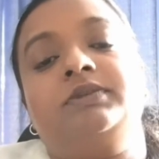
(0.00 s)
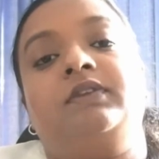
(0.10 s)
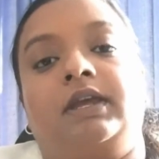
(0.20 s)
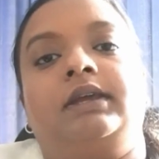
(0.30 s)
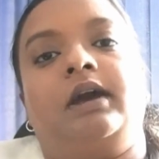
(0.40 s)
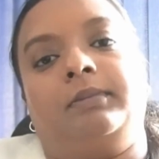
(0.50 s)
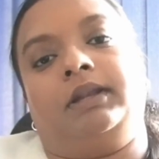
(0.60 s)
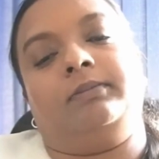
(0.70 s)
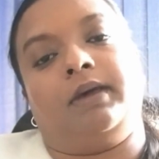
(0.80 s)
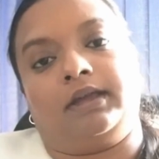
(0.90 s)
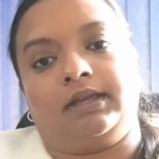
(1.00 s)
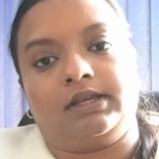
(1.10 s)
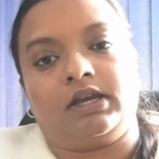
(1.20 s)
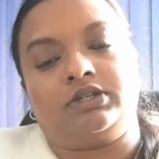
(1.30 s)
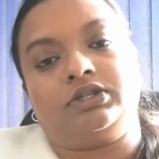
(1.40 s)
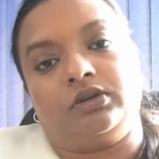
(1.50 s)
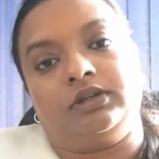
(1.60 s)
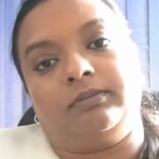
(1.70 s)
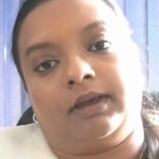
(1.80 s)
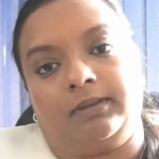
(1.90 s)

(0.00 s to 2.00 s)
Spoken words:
getting our money back, getting our stolen money